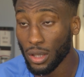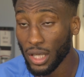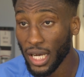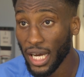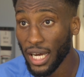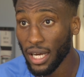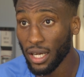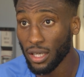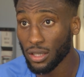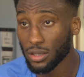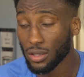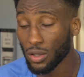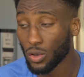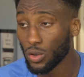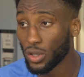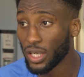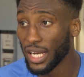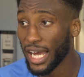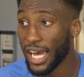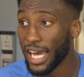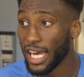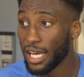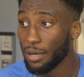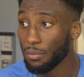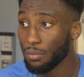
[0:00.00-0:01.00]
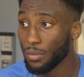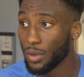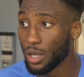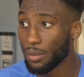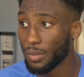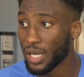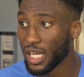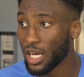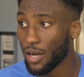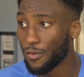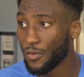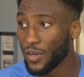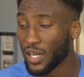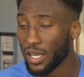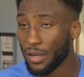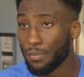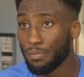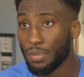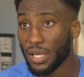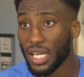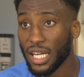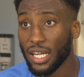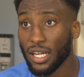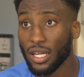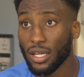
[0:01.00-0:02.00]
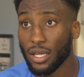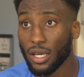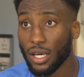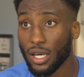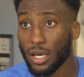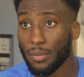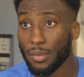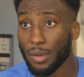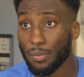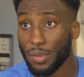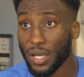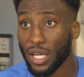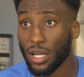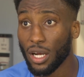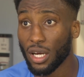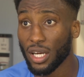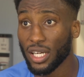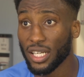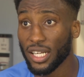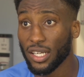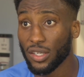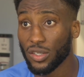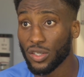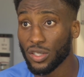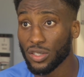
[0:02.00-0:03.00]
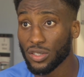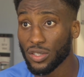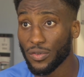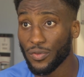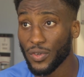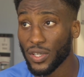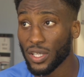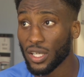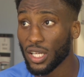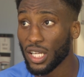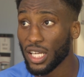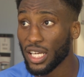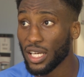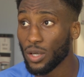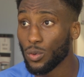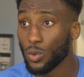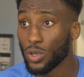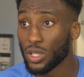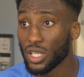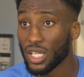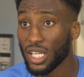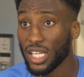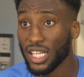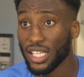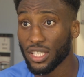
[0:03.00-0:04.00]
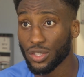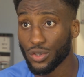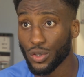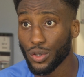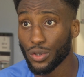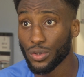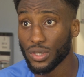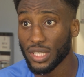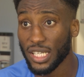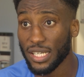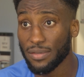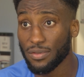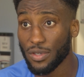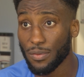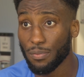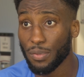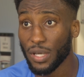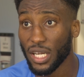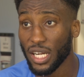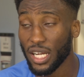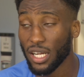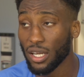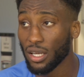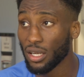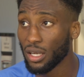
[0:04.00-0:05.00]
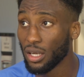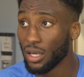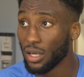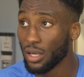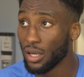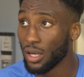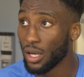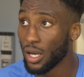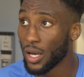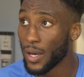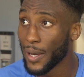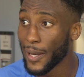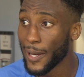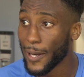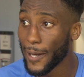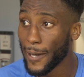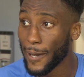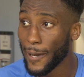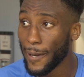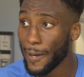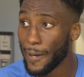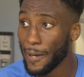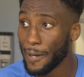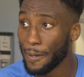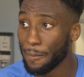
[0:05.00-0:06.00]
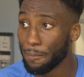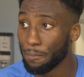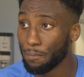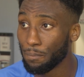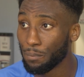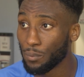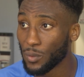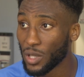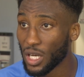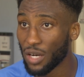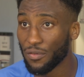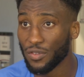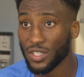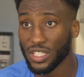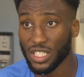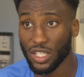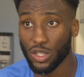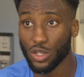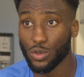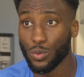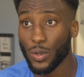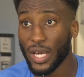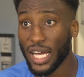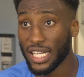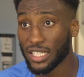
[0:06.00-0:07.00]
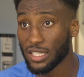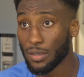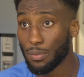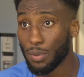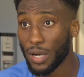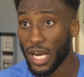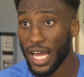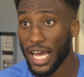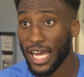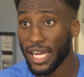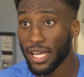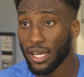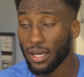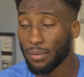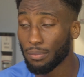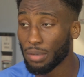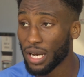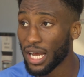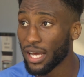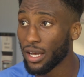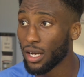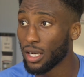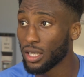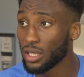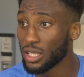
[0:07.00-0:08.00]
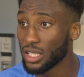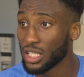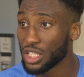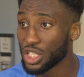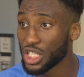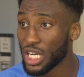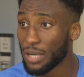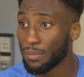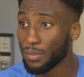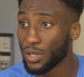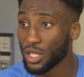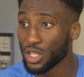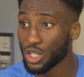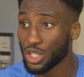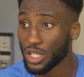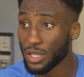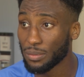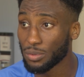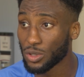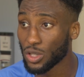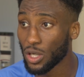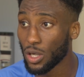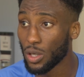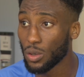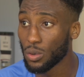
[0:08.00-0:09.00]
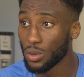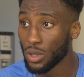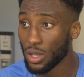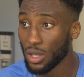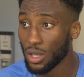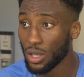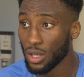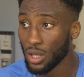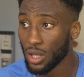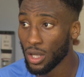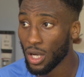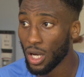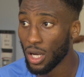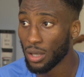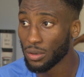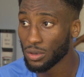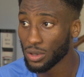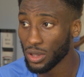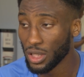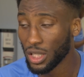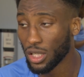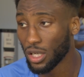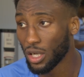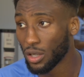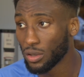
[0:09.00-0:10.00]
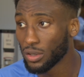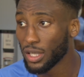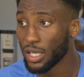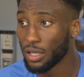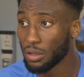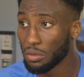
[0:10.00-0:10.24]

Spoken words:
Yeah, it's a good game. I mean, I think they've been in a bit longer than us. I think the League One and League Two teams have been in, obviously, because we had to play on in the Championship. So, you know,